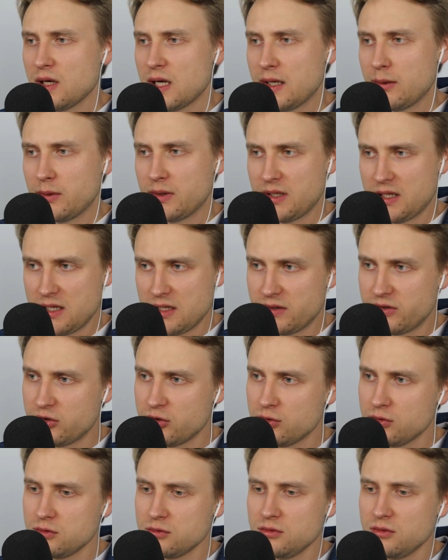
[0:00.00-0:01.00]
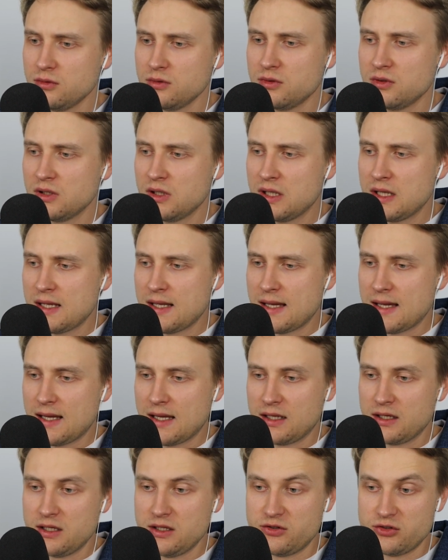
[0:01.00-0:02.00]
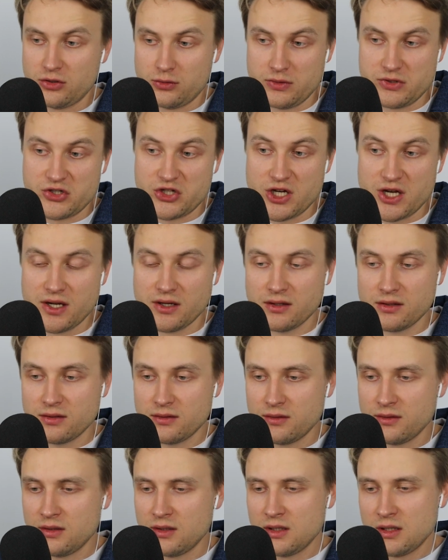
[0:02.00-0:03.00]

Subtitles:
I went a2, and he took with check.